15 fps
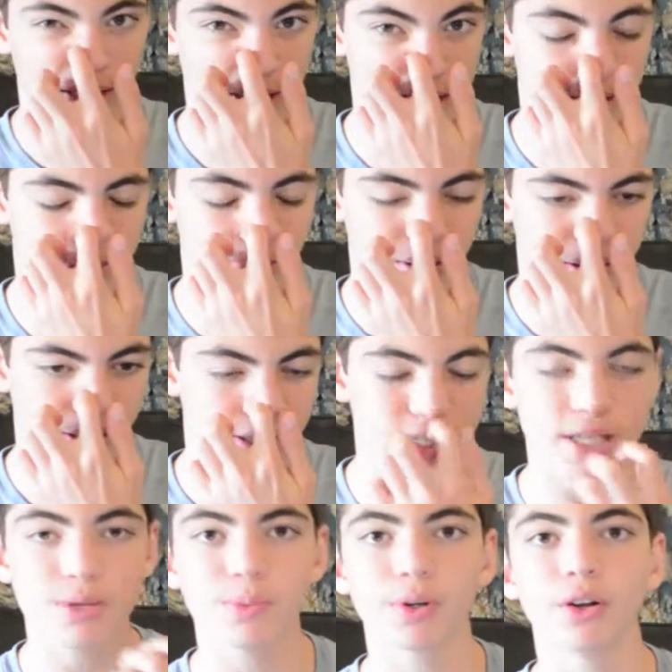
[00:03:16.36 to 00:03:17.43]
needs, but
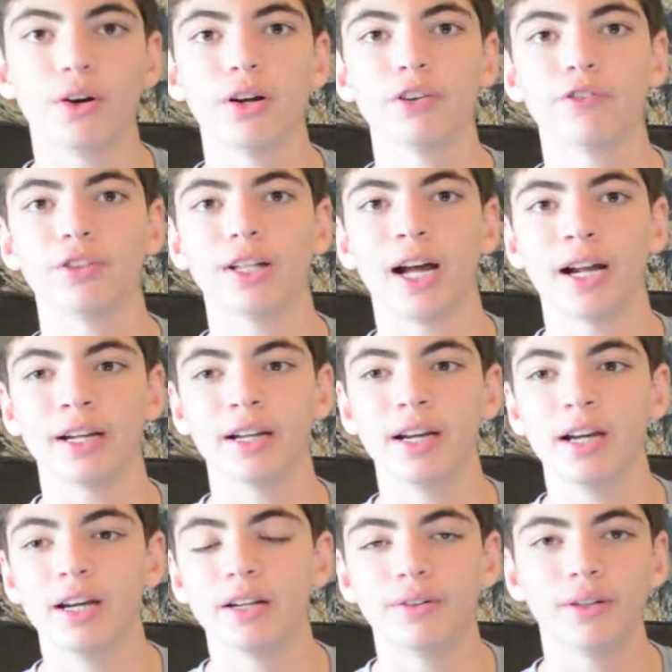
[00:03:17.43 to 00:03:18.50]
since we're going for that
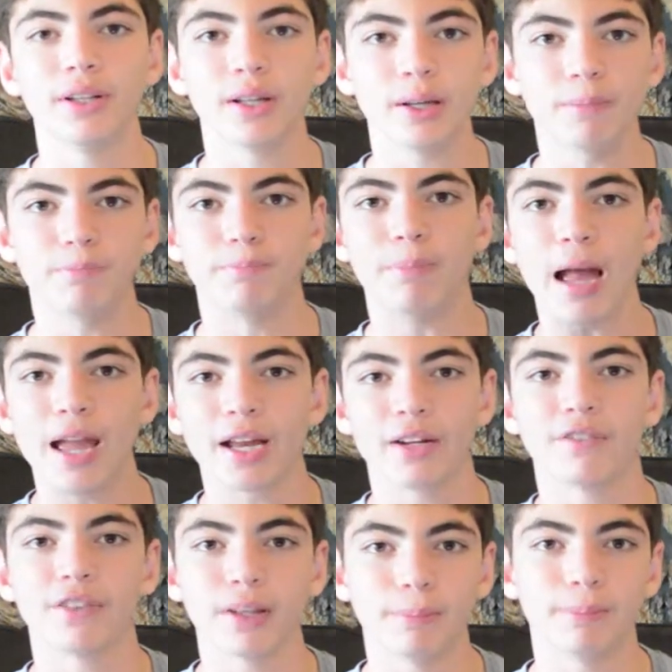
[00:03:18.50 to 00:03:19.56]
really bang
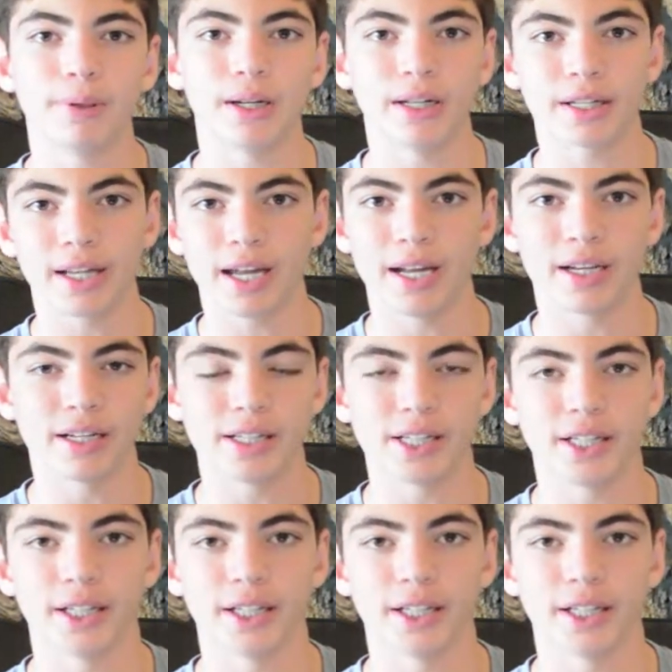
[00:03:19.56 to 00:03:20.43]
for the buck and